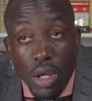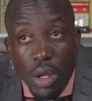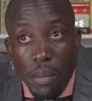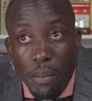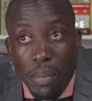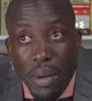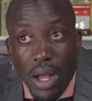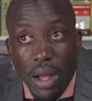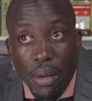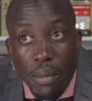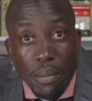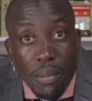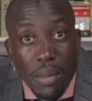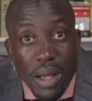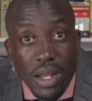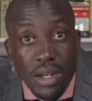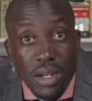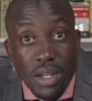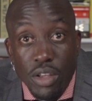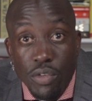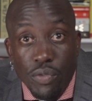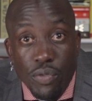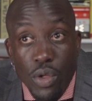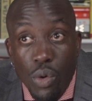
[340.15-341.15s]
But man,
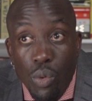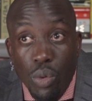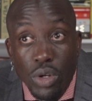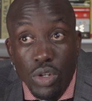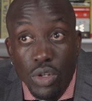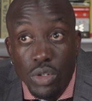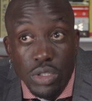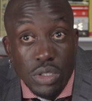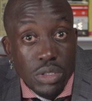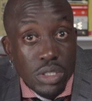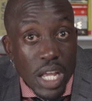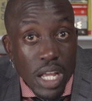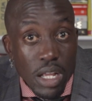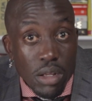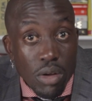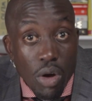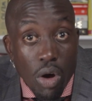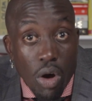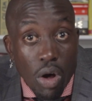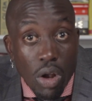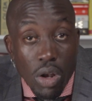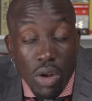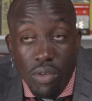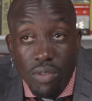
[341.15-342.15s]
if they want to take
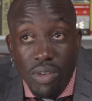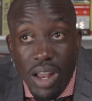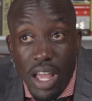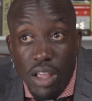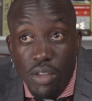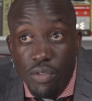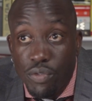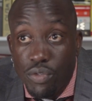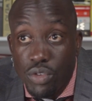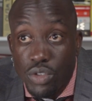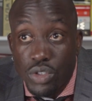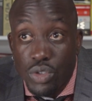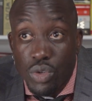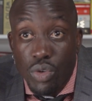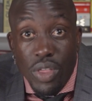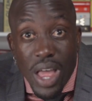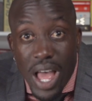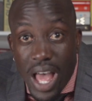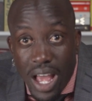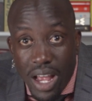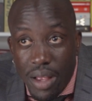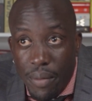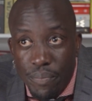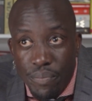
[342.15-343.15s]
all of life to
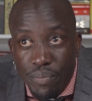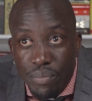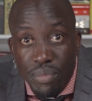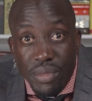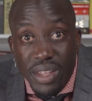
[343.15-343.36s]
that,